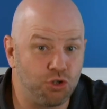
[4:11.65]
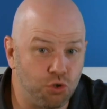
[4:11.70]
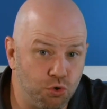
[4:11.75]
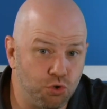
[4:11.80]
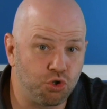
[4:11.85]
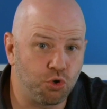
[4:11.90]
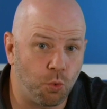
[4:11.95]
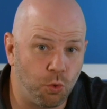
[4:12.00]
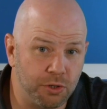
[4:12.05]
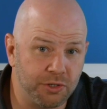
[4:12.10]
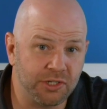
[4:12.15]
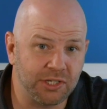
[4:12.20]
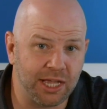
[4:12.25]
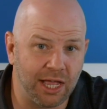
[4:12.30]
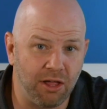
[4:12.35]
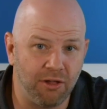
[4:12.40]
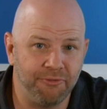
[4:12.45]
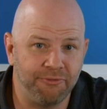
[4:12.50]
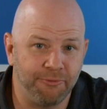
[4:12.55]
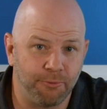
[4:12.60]
usual
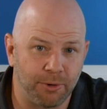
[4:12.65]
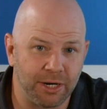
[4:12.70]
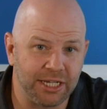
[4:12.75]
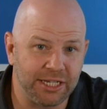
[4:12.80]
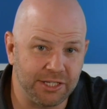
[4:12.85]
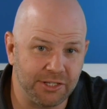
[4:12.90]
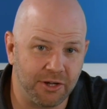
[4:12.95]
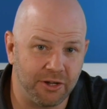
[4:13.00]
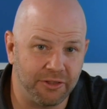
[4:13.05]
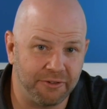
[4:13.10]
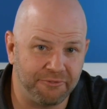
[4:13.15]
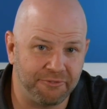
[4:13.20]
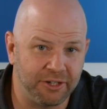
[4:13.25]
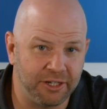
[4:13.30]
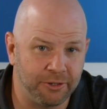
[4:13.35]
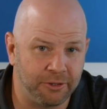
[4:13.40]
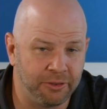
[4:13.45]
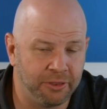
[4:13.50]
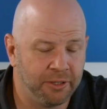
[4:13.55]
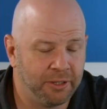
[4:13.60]
self when he's on the
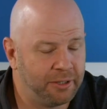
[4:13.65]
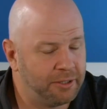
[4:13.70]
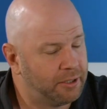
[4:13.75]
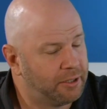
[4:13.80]
field,